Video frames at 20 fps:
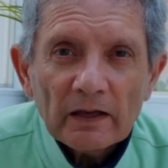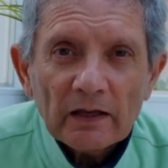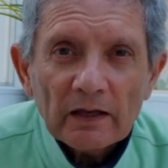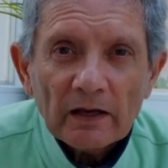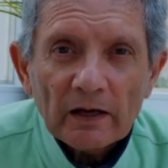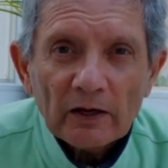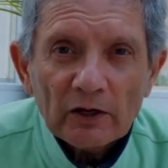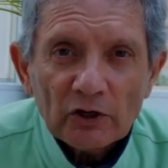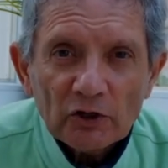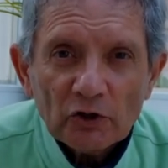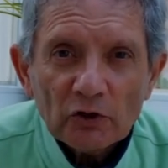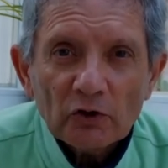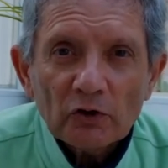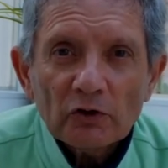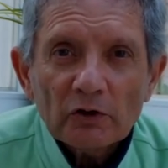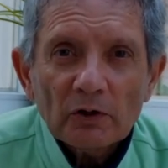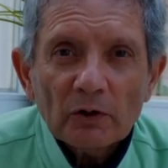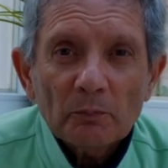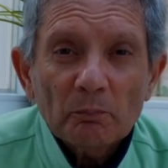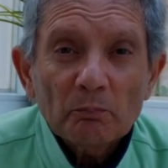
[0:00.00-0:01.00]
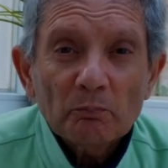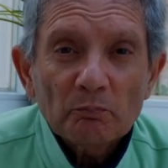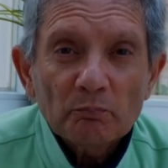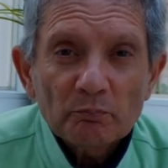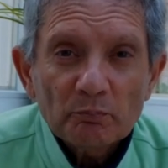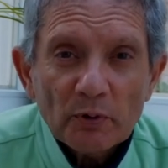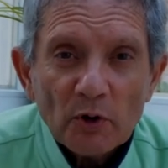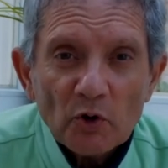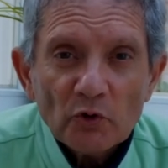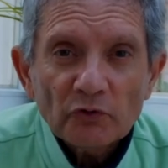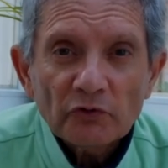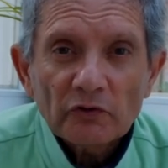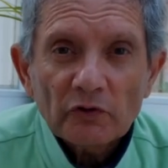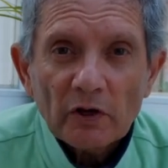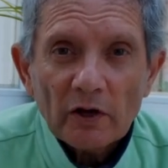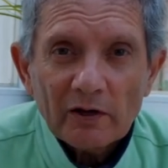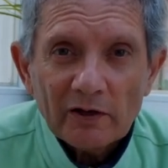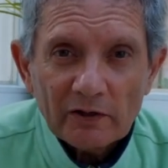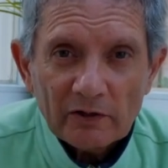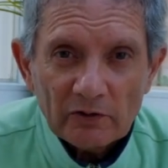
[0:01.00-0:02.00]
A good
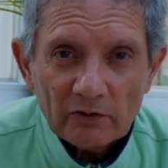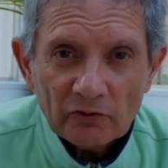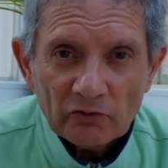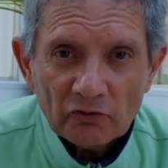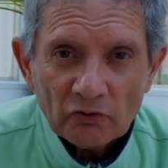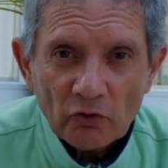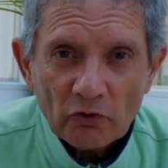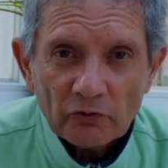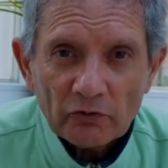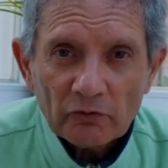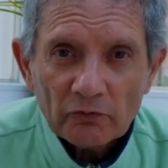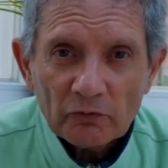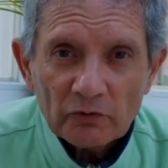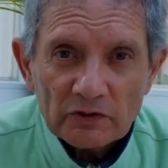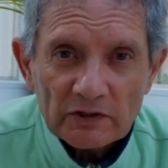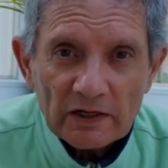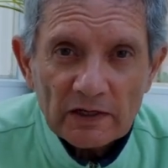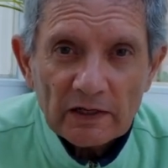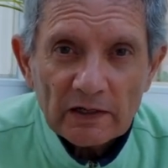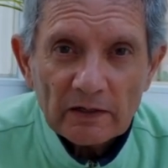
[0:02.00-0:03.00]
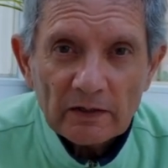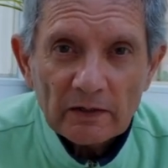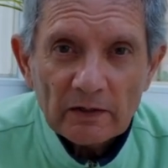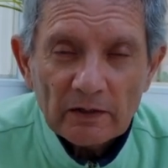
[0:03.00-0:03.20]
post-shot routine